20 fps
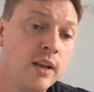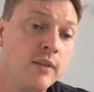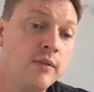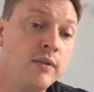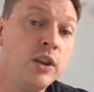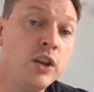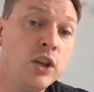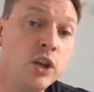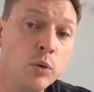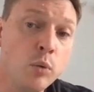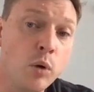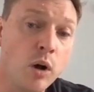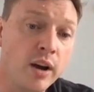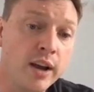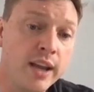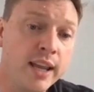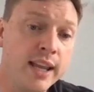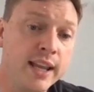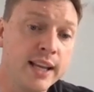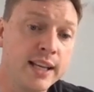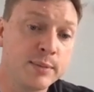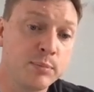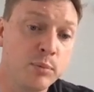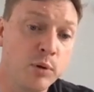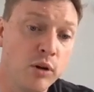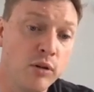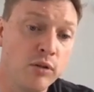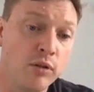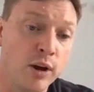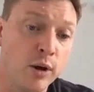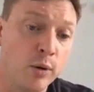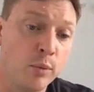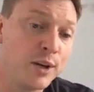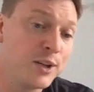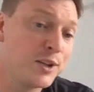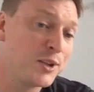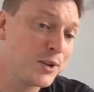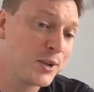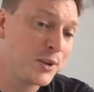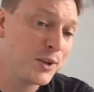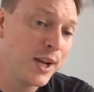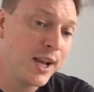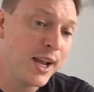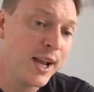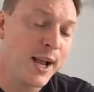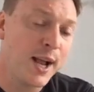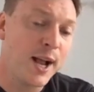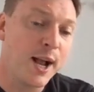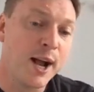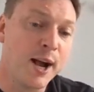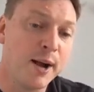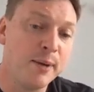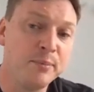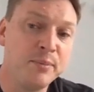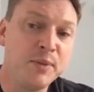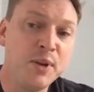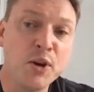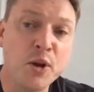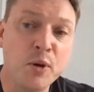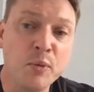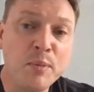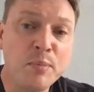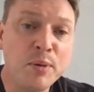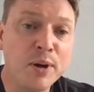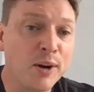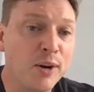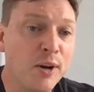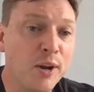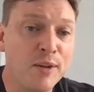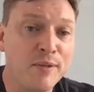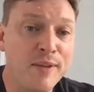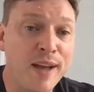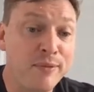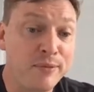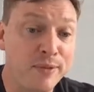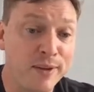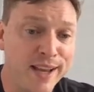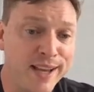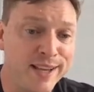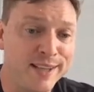The UI Explorer, which you know, we put a lot of effort